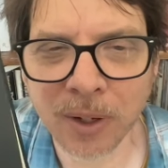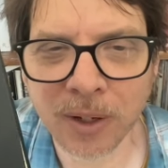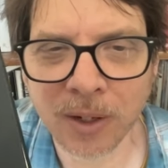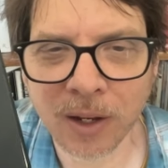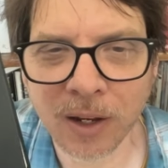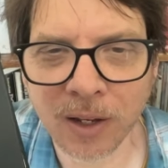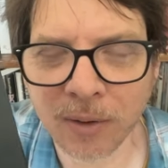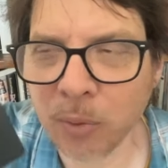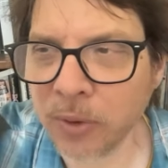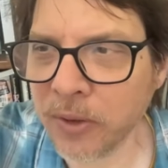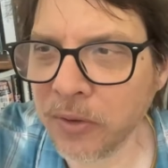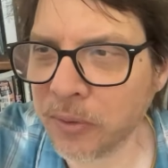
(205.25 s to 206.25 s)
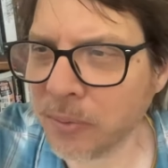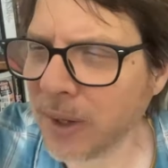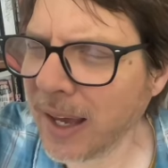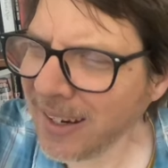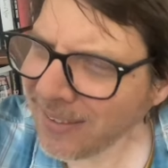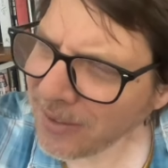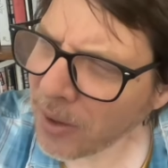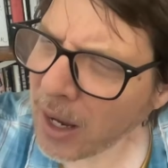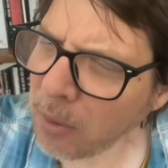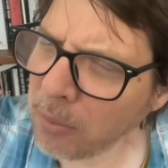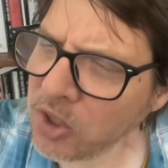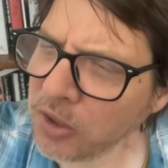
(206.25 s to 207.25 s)
I don't know
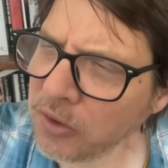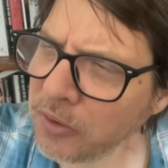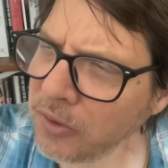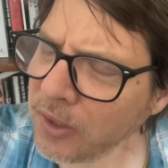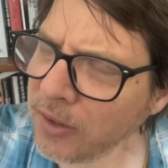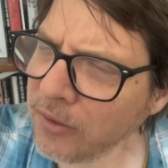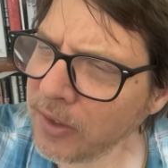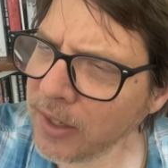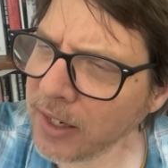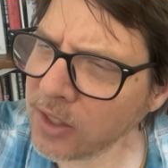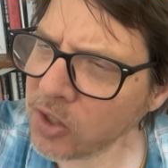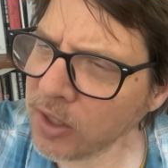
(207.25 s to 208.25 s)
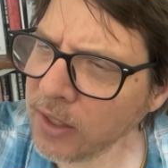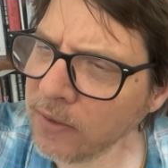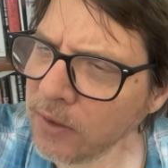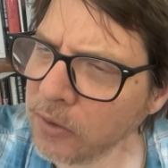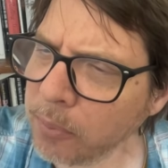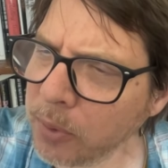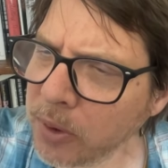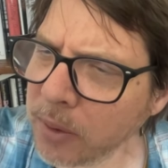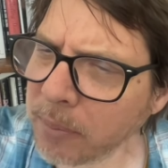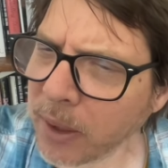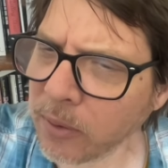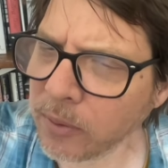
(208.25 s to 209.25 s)
how much is actually in this book
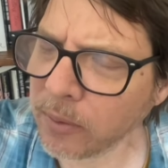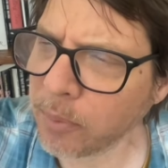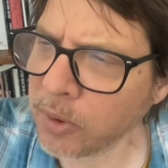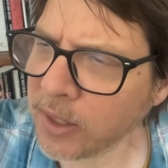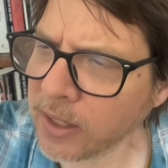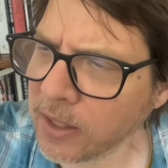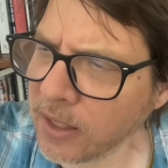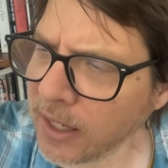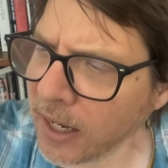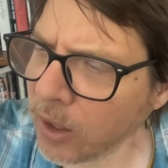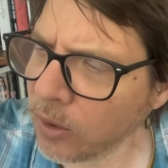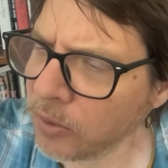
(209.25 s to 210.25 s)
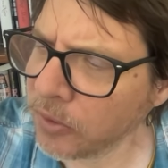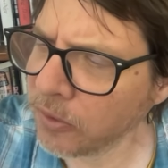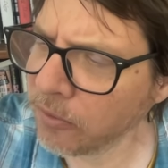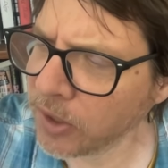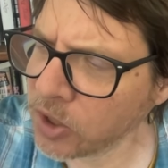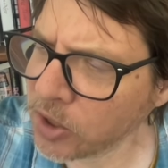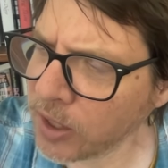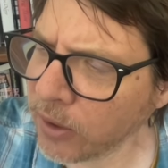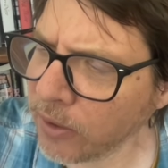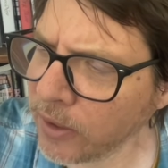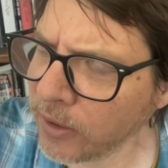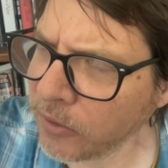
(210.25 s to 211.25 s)
about protecting cows and
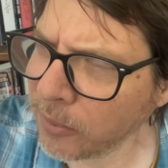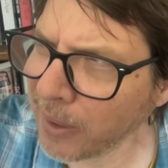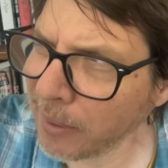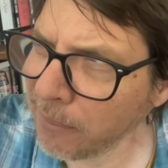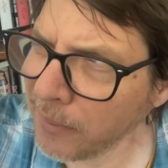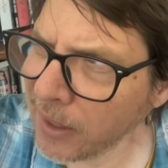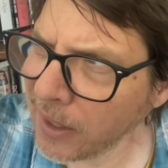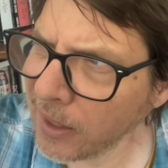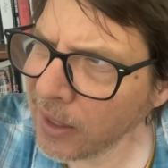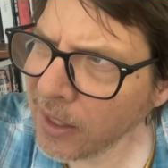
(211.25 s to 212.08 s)
vegetarianism.